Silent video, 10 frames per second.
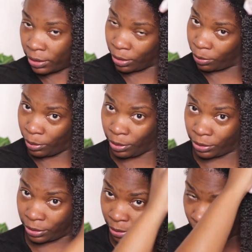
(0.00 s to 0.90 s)
so we can
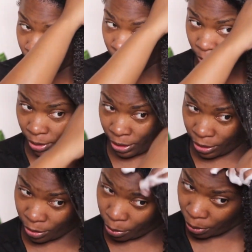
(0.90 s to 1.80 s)
just gonna go
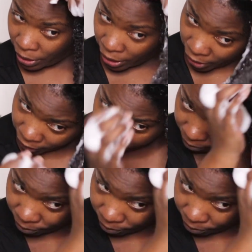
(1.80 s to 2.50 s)
ahead and apply it.